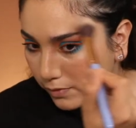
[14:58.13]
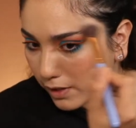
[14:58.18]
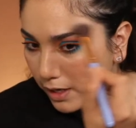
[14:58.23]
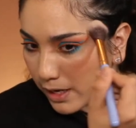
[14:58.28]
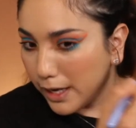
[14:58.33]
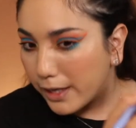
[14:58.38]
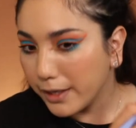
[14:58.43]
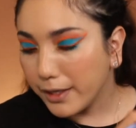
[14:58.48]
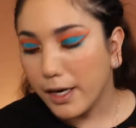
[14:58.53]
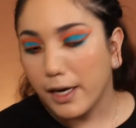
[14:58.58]

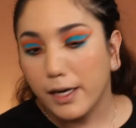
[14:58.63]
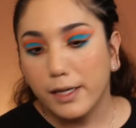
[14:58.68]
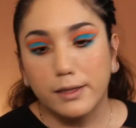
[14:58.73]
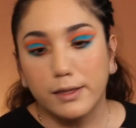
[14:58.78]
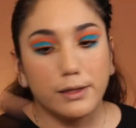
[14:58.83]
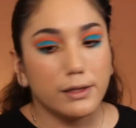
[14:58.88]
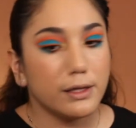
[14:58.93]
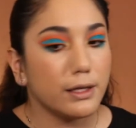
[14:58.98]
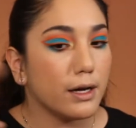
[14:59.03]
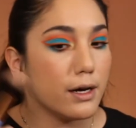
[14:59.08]
And I
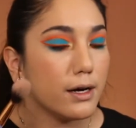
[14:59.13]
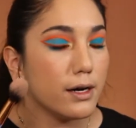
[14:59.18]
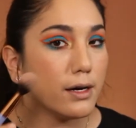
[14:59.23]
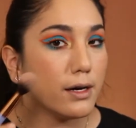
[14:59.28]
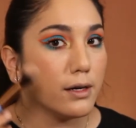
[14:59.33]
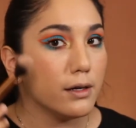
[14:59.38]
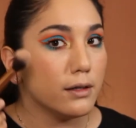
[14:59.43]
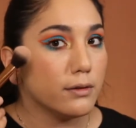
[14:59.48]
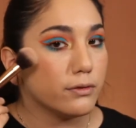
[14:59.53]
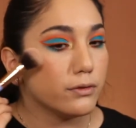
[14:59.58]

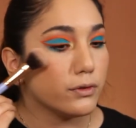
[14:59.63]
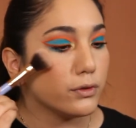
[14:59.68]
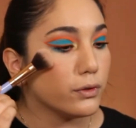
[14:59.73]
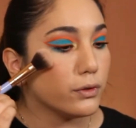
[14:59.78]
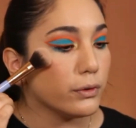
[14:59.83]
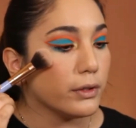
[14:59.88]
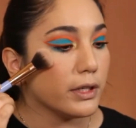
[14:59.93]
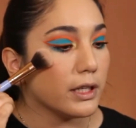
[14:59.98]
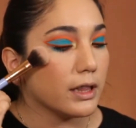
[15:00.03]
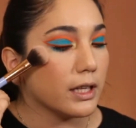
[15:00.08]
love
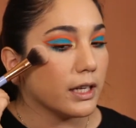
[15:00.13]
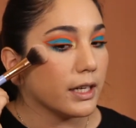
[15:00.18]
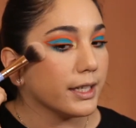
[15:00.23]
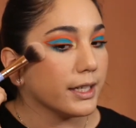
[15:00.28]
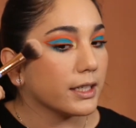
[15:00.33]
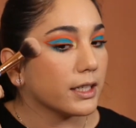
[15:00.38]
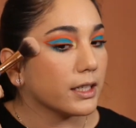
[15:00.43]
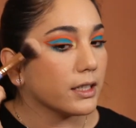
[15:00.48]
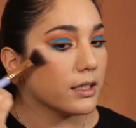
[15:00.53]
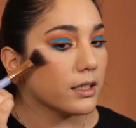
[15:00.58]
doing
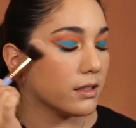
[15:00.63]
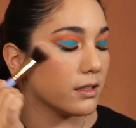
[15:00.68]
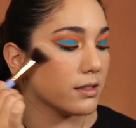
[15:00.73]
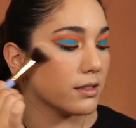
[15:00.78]
like the